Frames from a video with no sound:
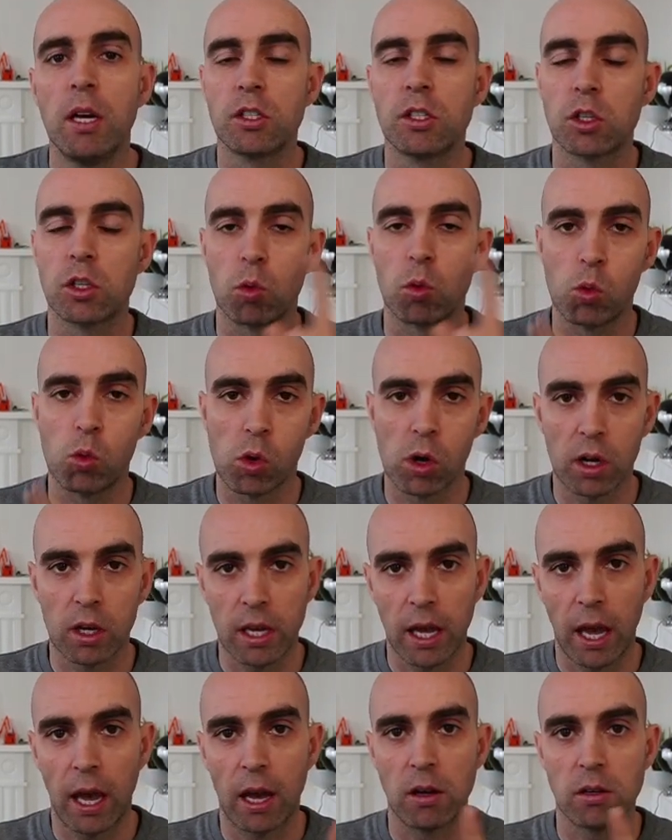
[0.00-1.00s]
to work
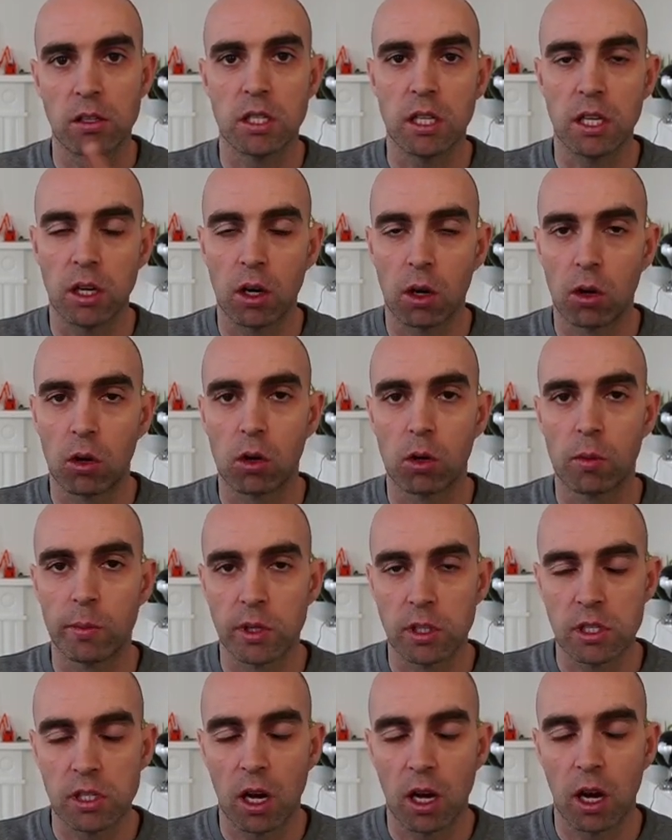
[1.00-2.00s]
out the
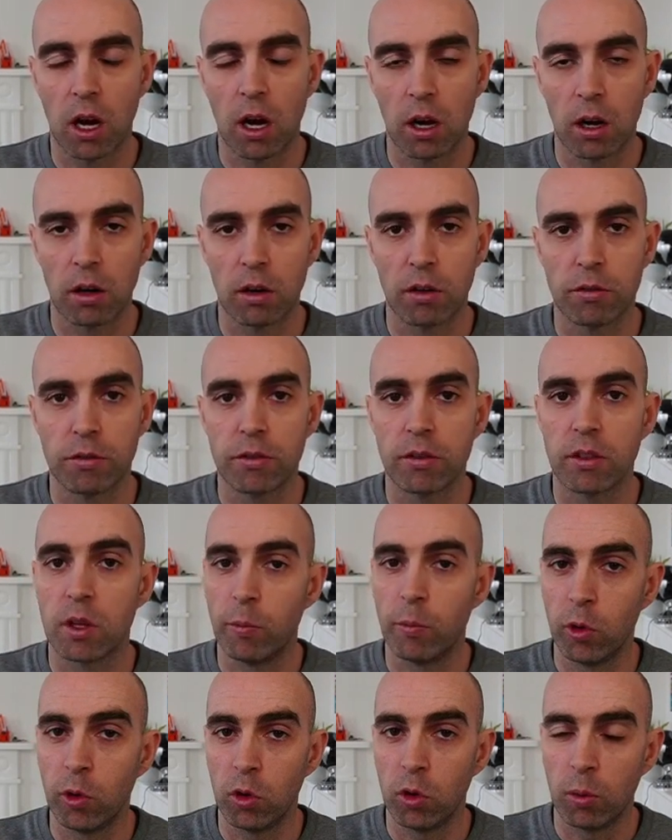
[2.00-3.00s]
orbit of the
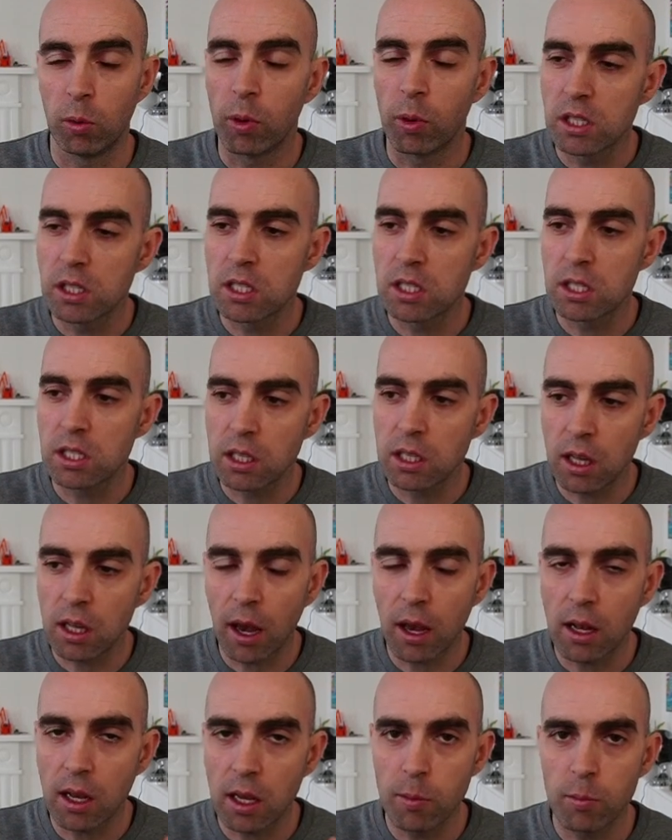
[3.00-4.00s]
moon. But it's
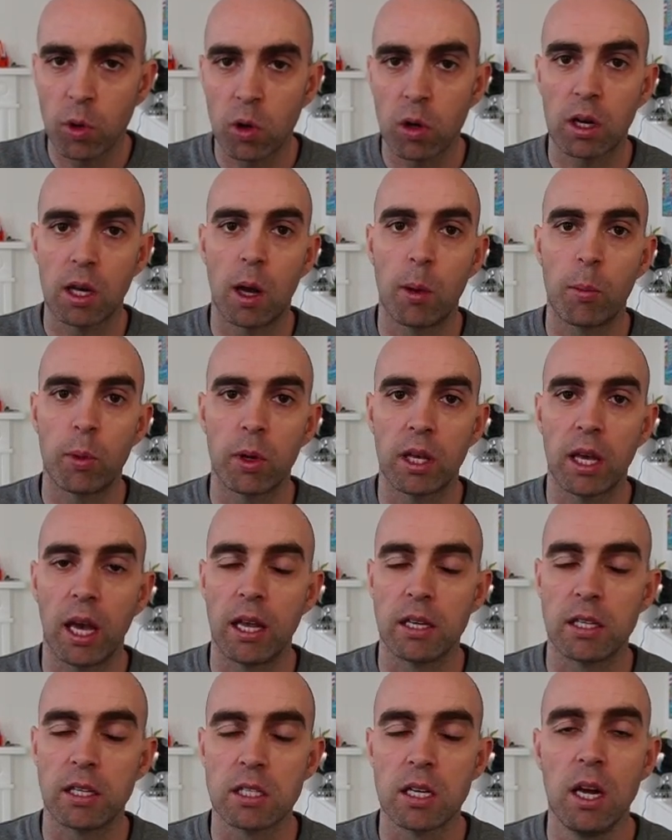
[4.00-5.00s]
slightly more
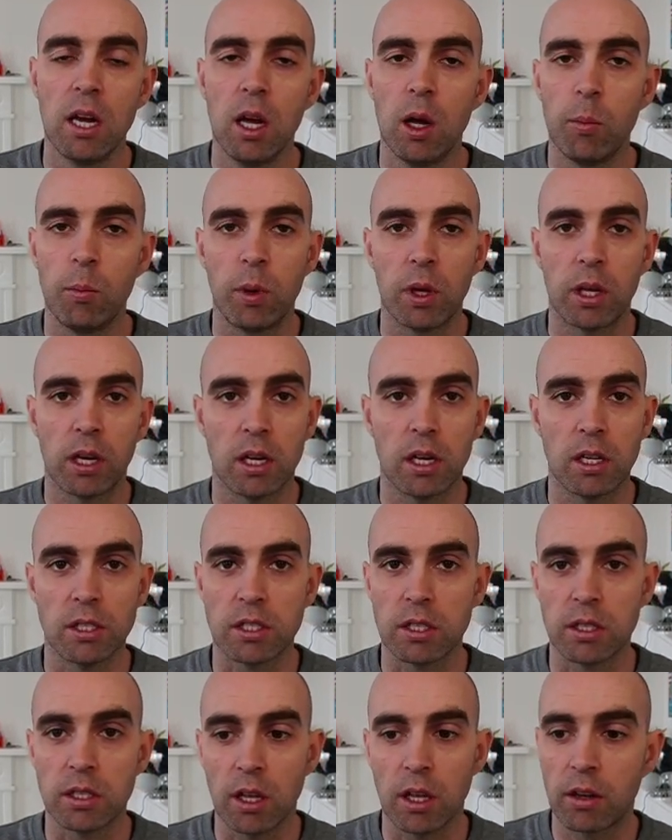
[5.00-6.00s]
complicated
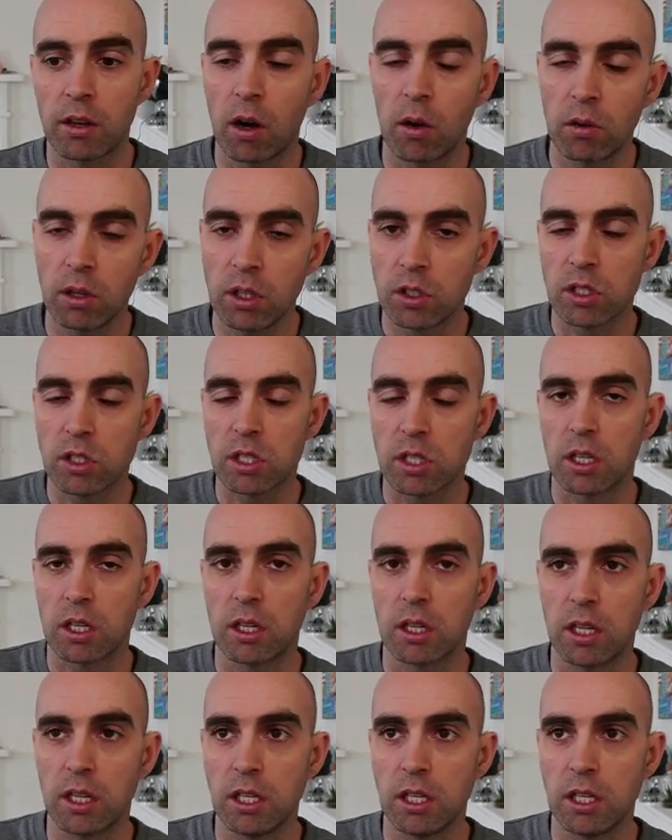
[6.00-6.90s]
because not only is it